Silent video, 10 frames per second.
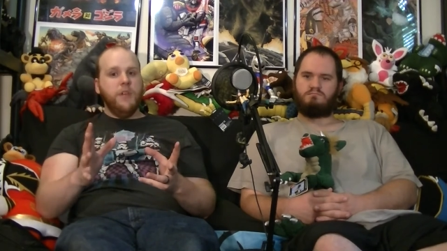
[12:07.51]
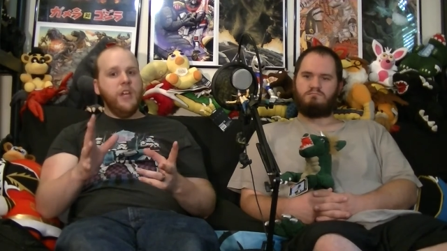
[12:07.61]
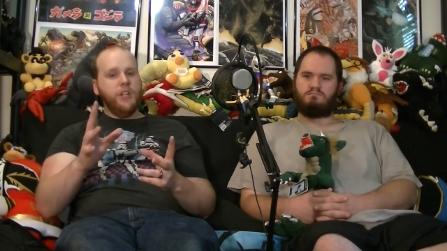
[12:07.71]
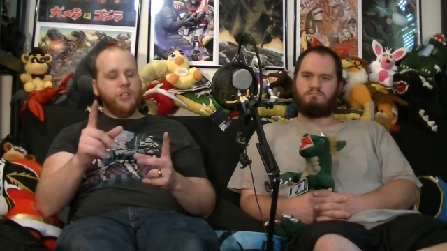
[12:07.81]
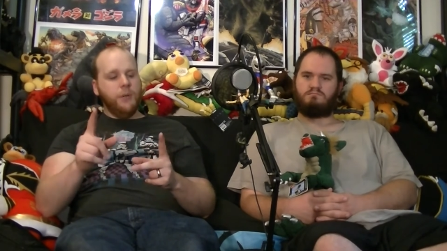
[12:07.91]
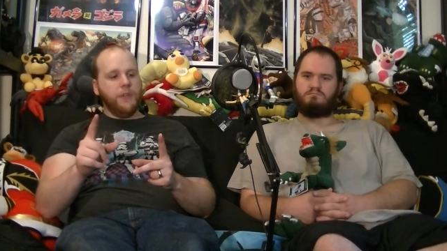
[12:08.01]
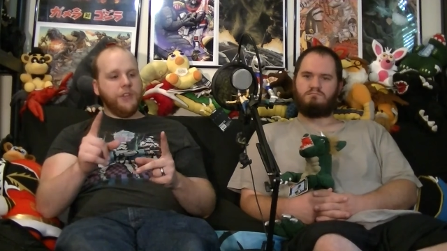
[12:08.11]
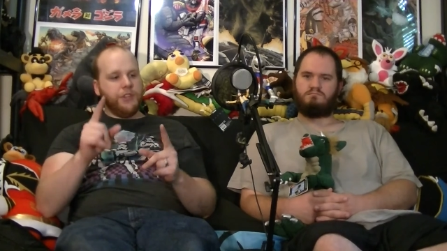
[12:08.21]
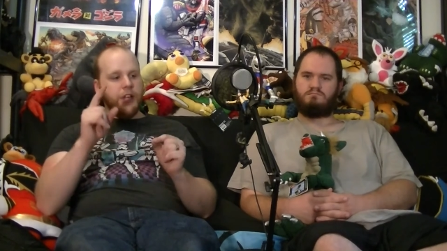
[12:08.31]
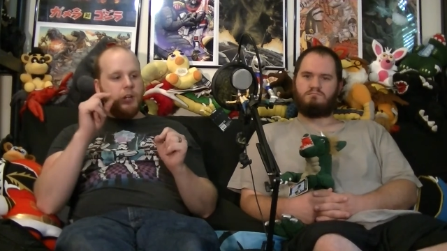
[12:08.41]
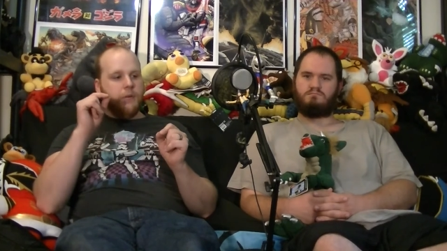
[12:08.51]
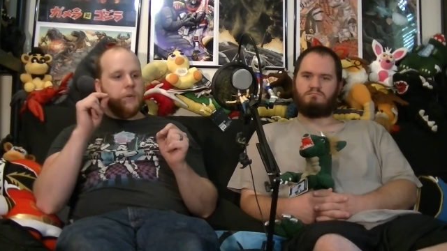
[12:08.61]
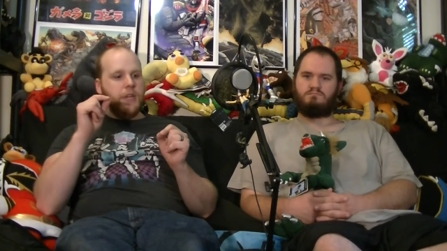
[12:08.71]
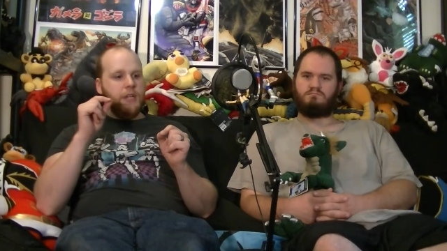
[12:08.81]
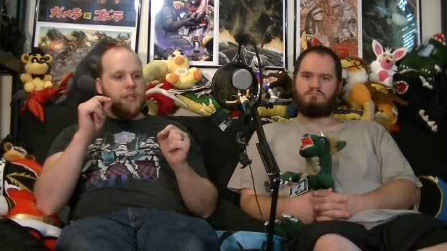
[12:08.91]
Speaker 1: Issue with it, though,
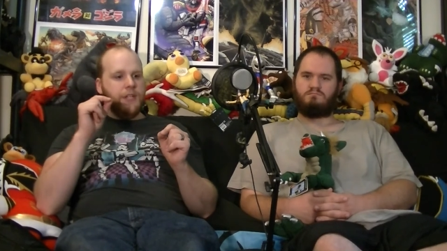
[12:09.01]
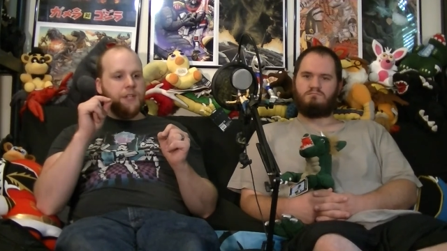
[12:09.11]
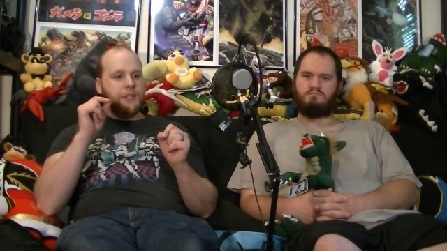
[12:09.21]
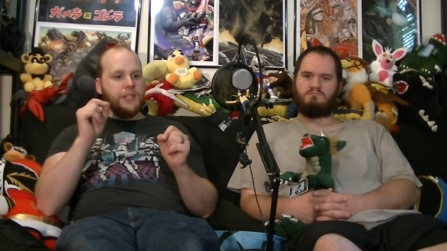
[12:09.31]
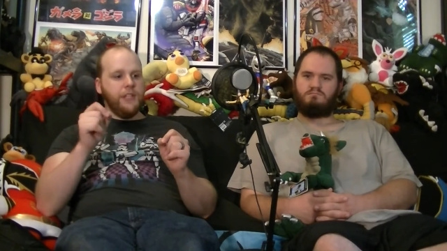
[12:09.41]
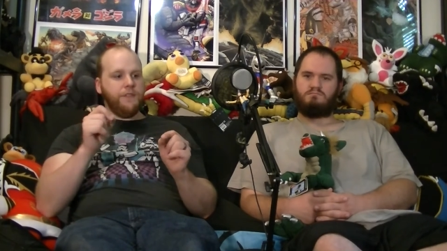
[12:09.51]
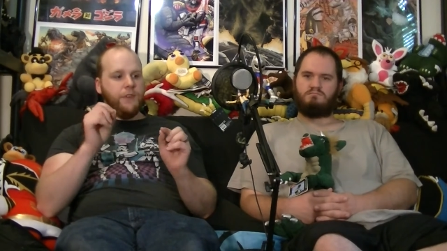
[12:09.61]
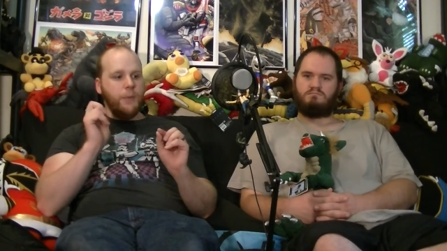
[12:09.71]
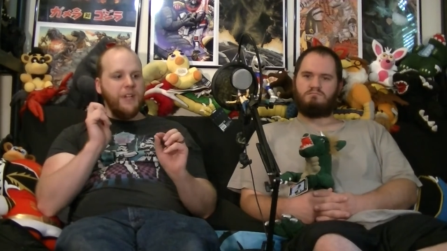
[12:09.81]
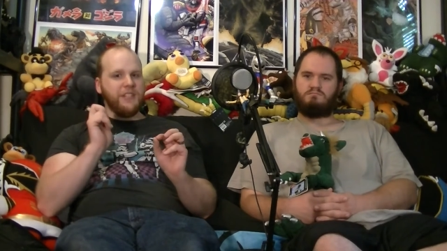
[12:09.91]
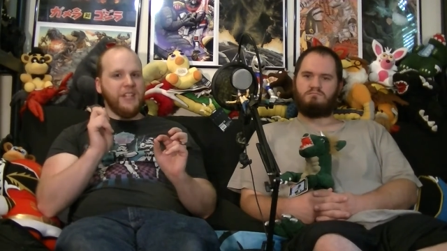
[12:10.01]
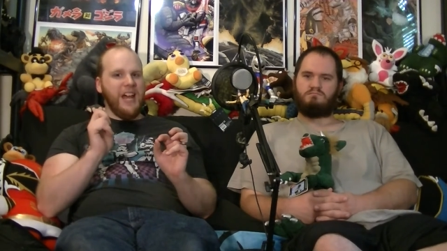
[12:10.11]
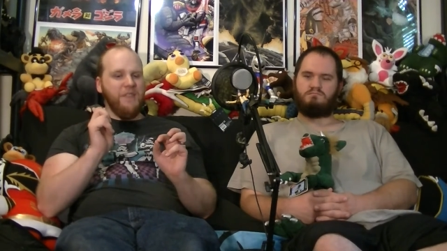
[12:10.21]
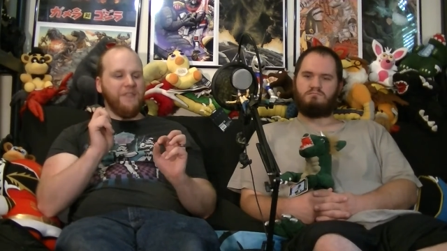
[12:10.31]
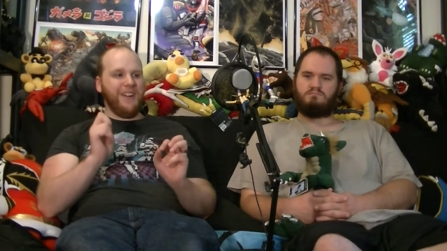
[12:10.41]
is in the film, it's
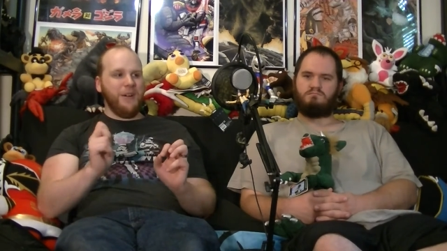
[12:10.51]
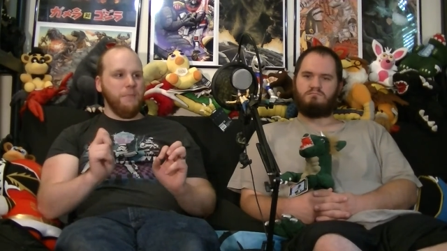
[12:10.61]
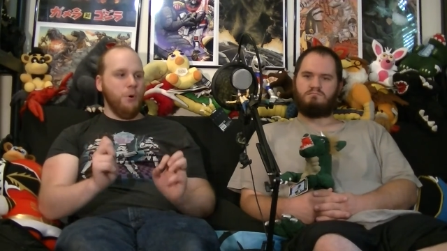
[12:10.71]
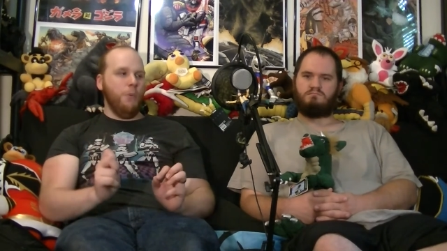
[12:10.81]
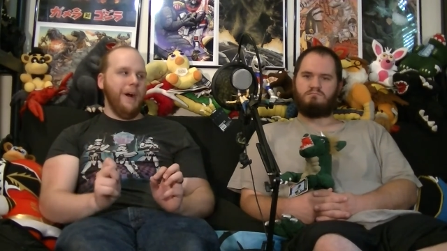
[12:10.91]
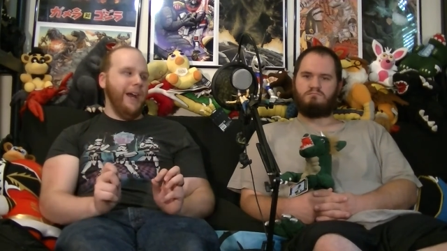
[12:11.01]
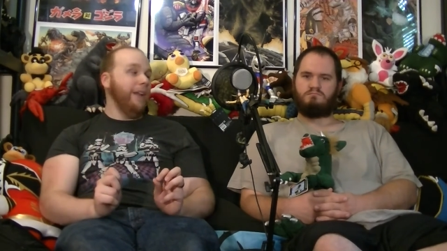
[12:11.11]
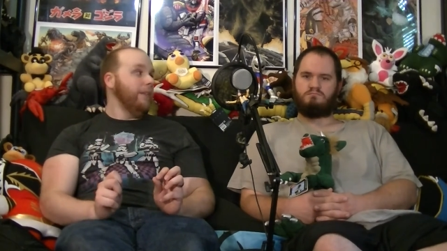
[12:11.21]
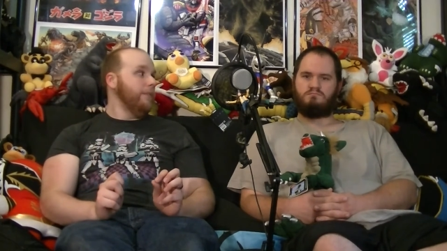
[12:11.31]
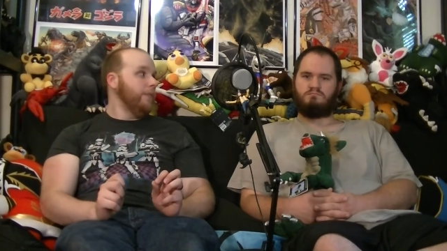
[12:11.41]
not very mobile.